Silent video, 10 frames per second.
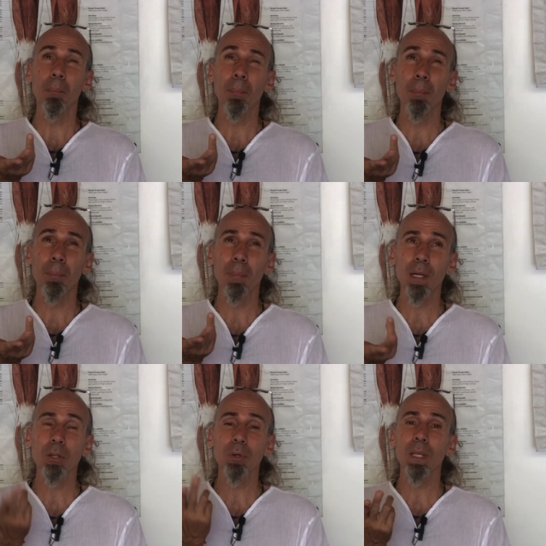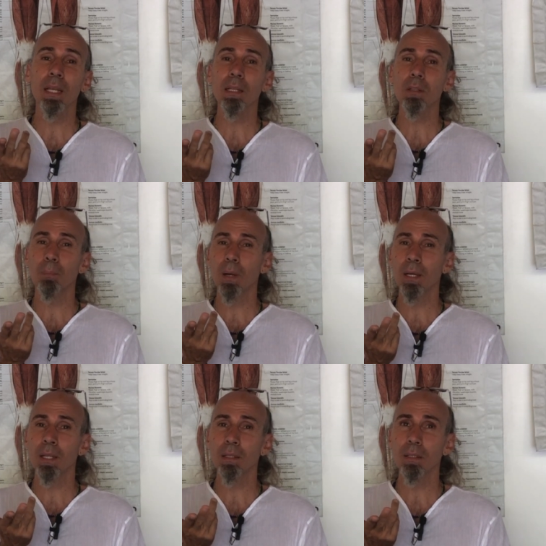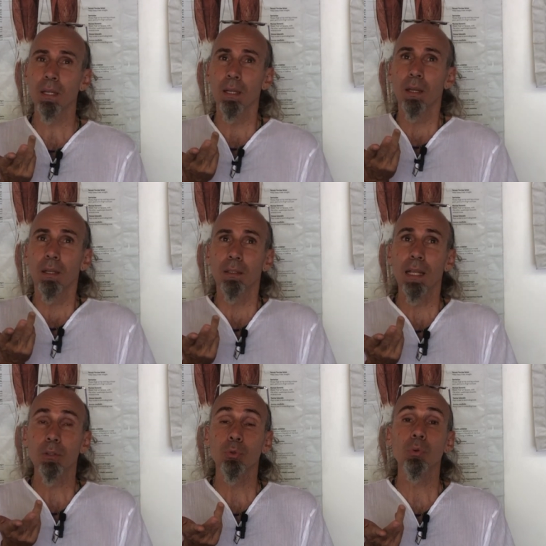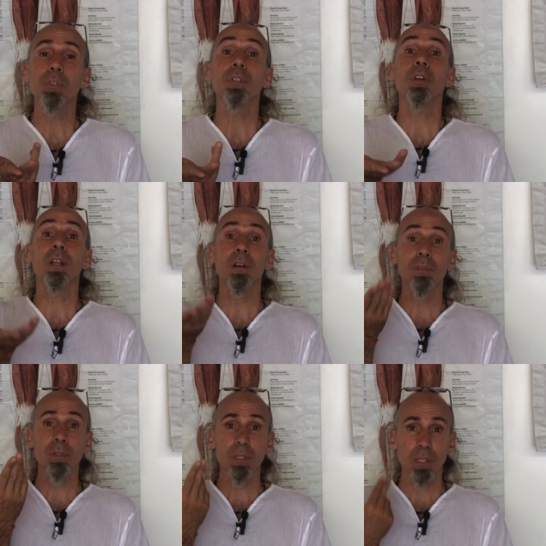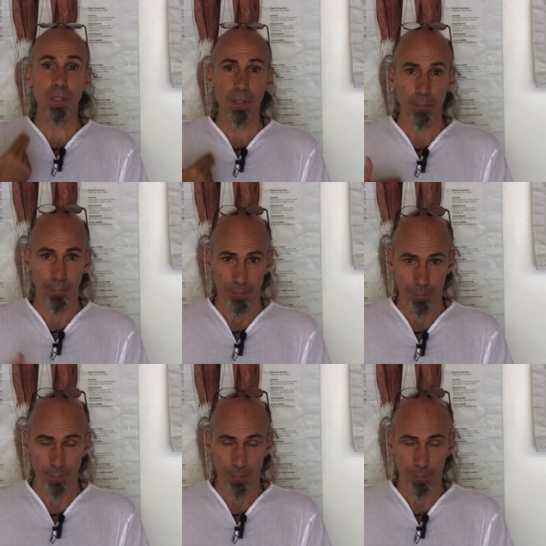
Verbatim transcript: Mercury is the planet that rules the nervous system.